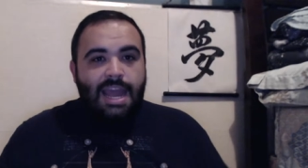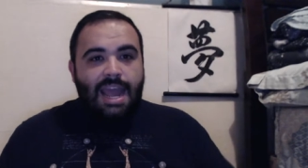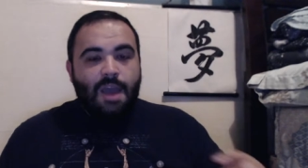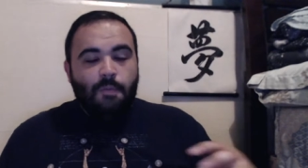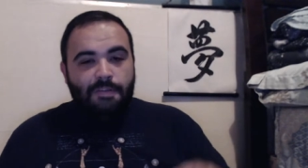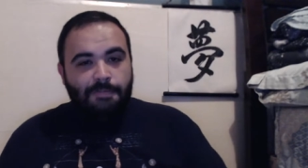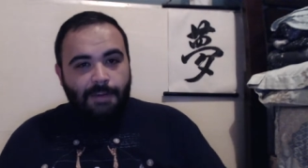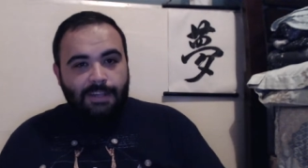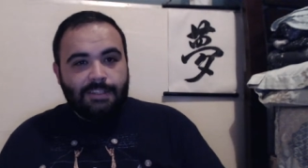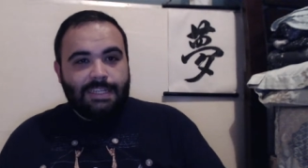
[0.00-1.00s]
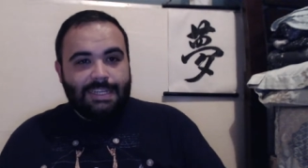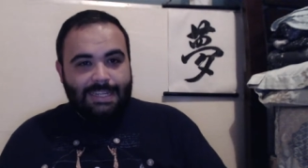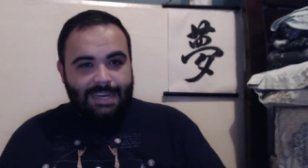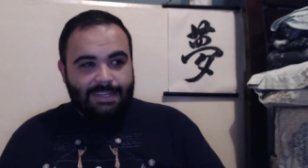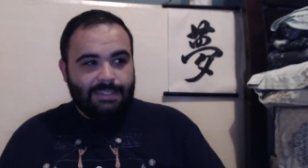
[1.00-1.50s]
and we finally
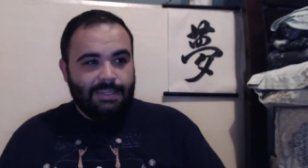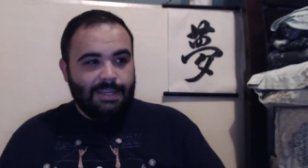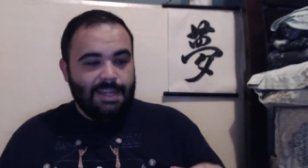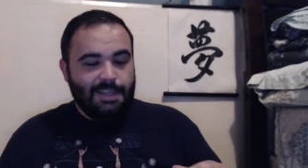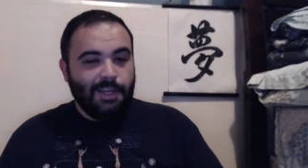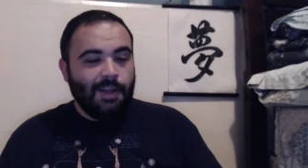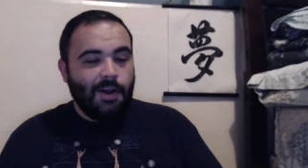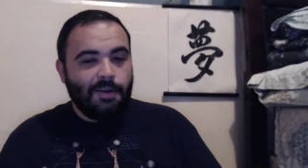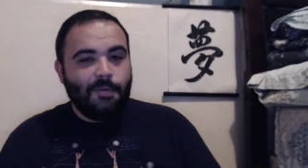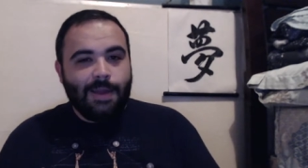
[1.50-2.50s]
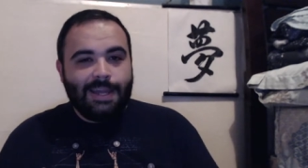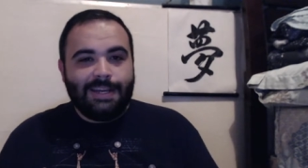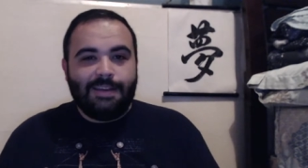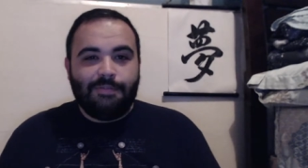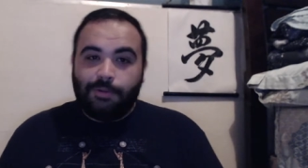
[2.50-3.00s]
get the
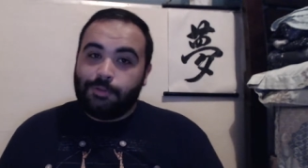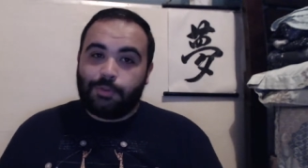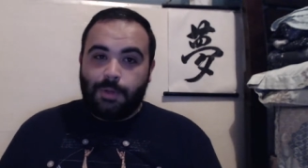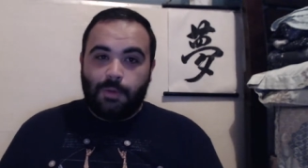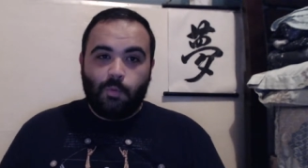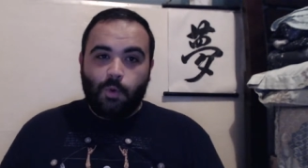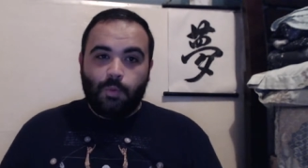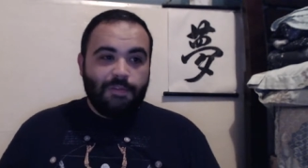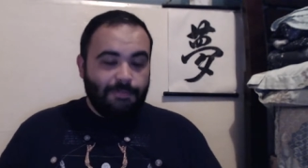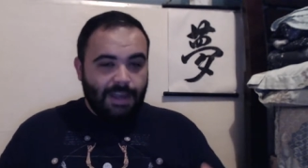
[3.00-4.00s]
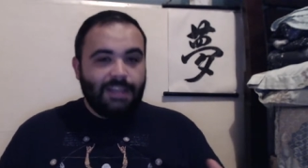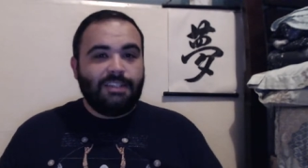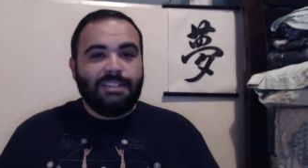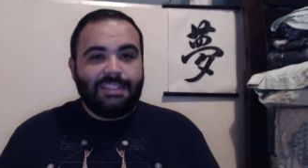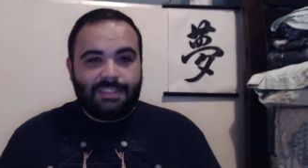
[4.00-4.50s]
long-awaited Viltrumite War. We
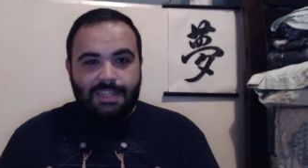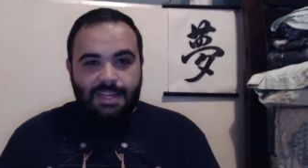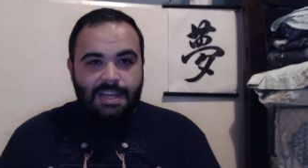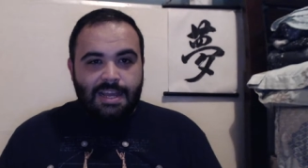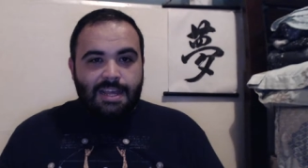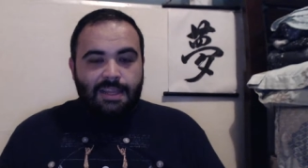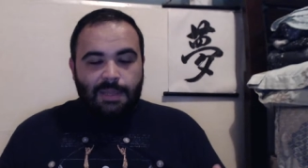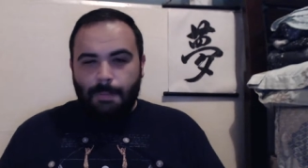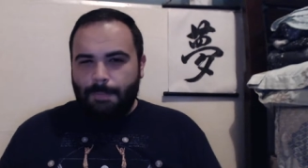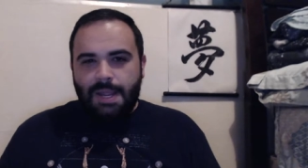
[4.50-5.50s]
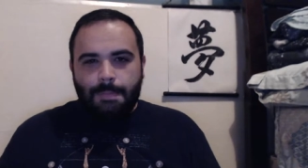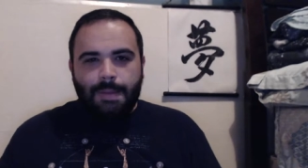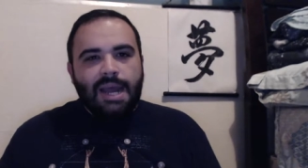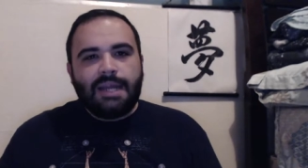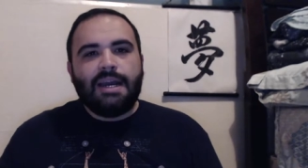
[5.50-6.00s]
finally see the big
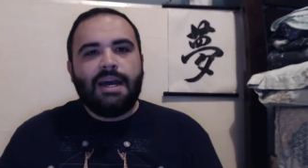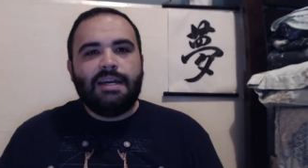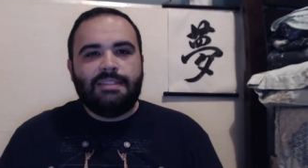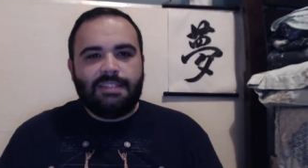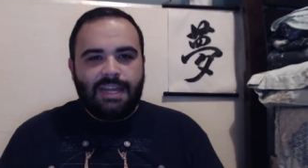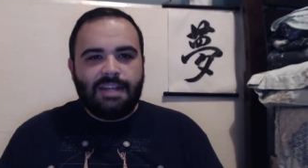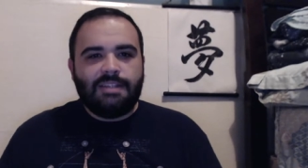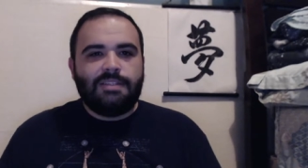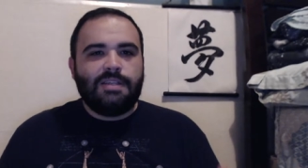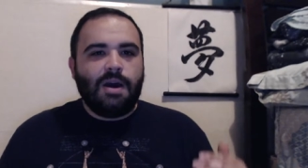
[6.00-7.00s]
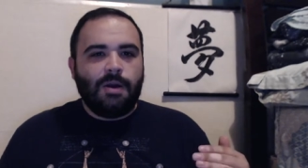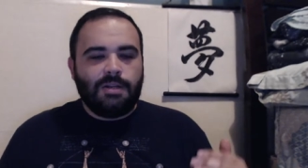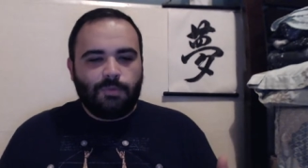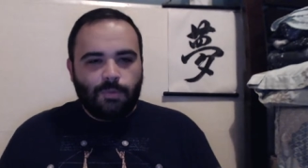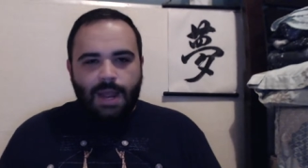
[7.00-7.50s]
bad guys against our
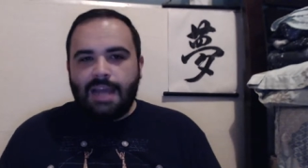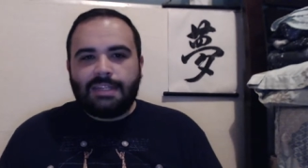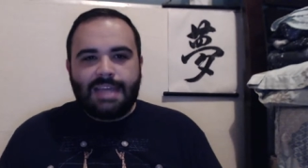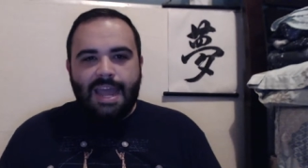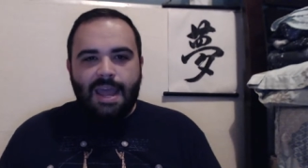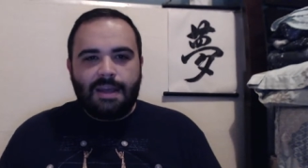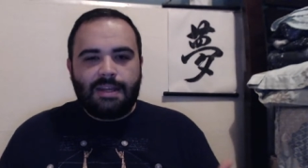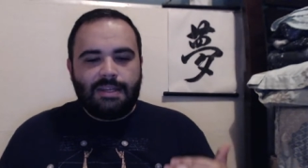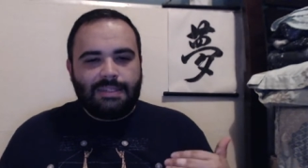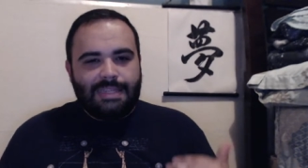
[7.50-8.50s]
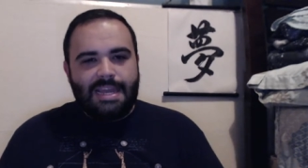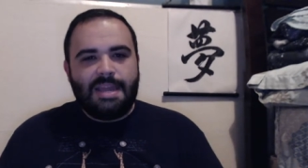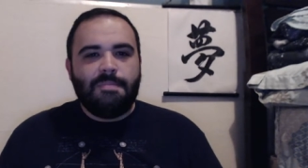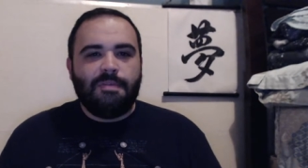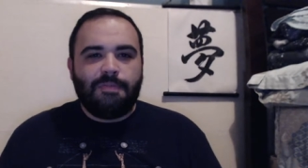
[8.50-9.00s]
ragtag
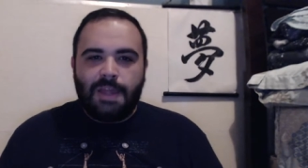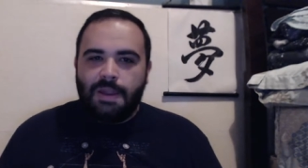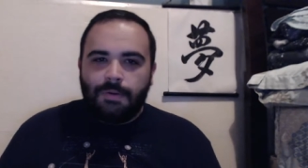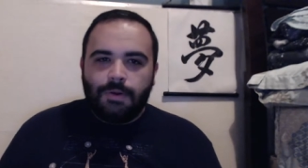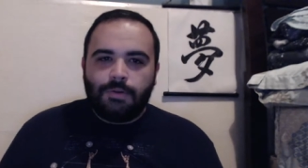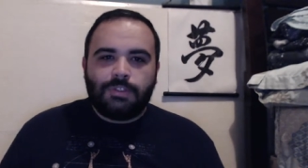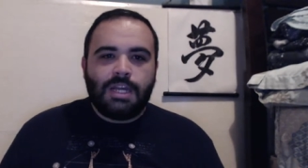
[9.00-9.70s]
team of heroes